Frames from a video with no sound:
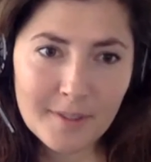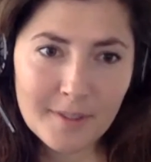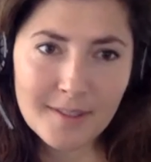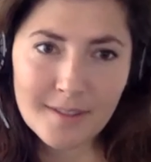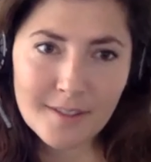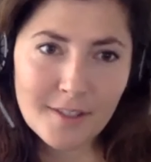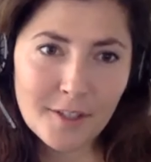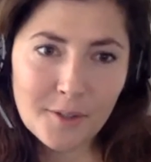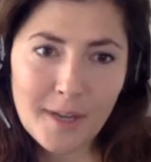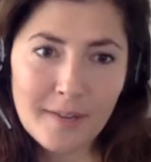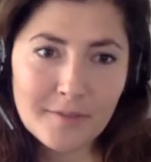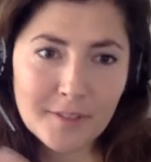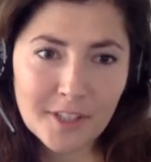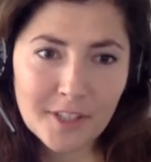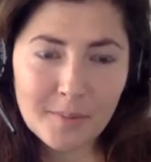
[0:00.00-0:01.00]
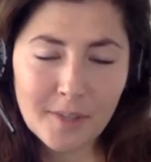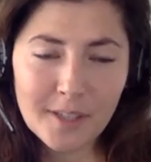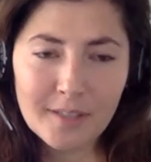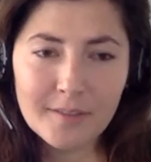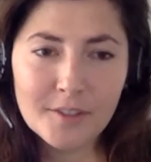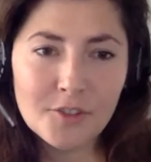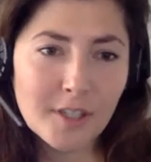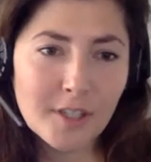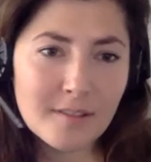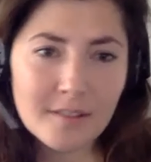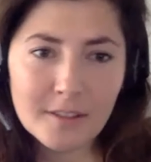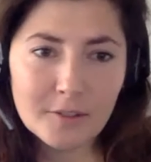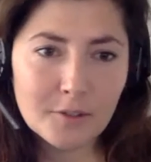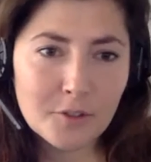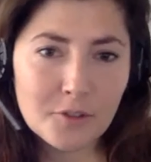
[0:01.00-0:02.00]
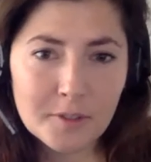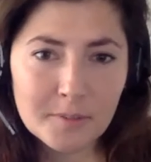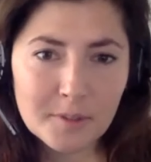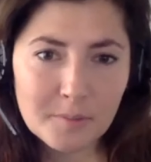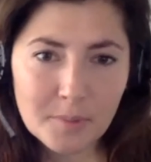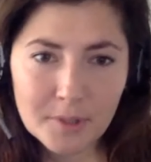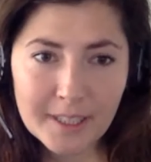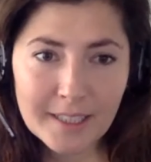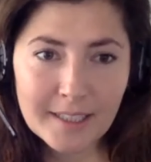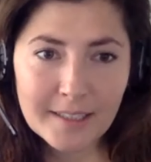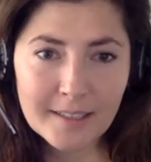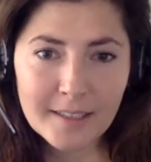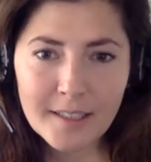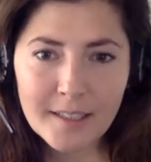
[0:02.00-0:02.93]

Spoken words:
It's, you have to keep kind of adjusting your treatment plan.